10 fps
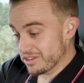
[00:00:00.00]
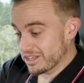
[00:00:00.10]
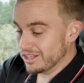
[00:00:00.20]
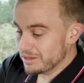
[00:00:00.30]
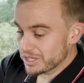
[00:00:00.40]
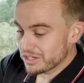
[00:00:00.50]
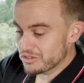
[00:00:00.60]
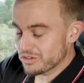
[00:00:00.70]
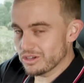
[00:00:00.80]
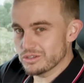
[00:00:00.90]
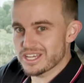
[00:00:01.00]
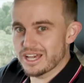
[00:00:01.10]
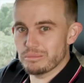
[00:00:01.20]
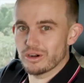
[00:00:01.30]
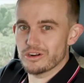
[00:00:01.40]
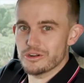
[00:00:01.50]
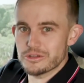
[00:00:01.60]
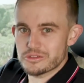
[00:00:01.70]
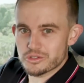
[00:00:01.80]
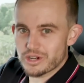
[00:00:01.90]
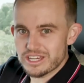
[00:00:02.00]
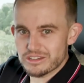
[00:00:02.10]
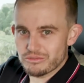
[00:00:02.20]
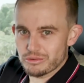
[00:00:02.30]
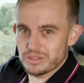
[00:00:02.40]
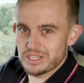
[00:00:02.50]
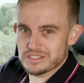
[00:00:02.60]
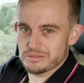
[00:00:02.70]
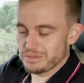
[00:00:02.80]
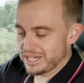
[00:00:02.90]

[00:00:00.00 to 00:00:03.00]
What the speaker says: The climate controls are borrowed straight from the Nissan